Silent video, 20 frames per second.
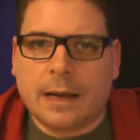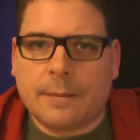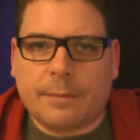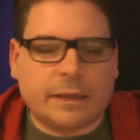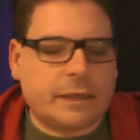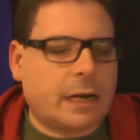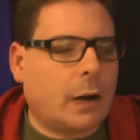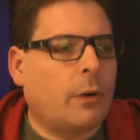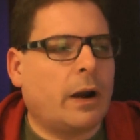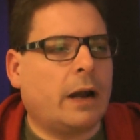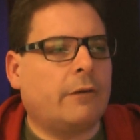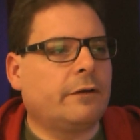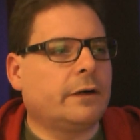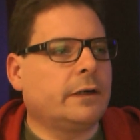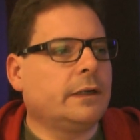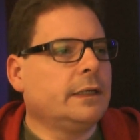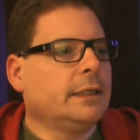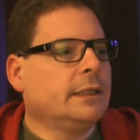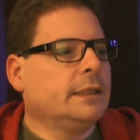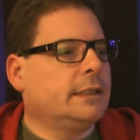But
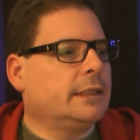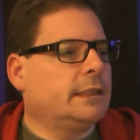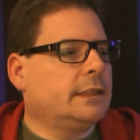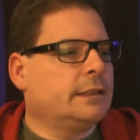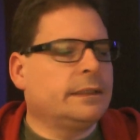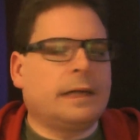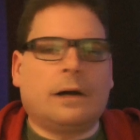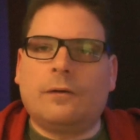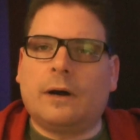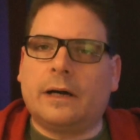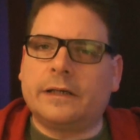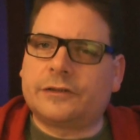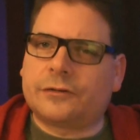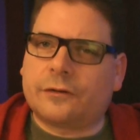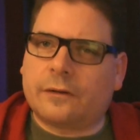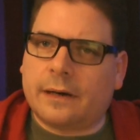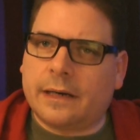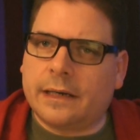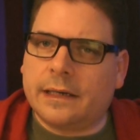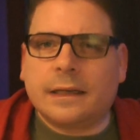however, now I
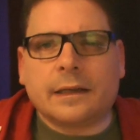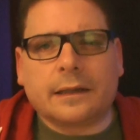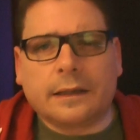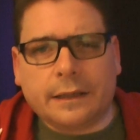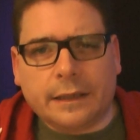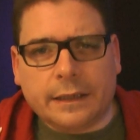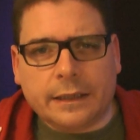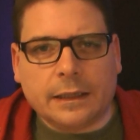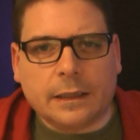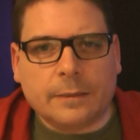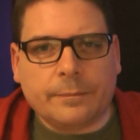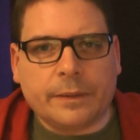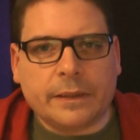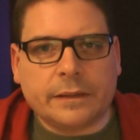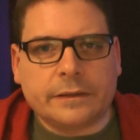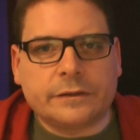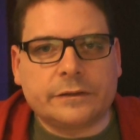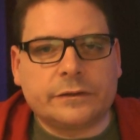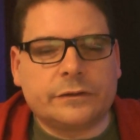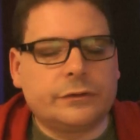try a little
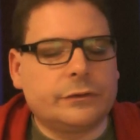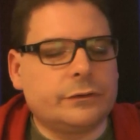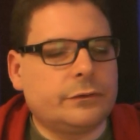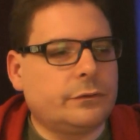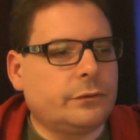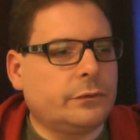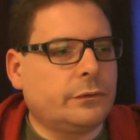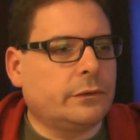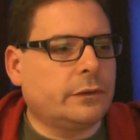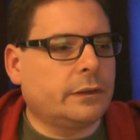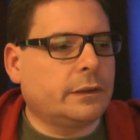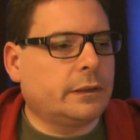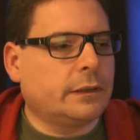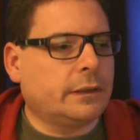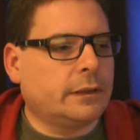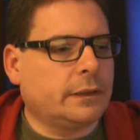bit to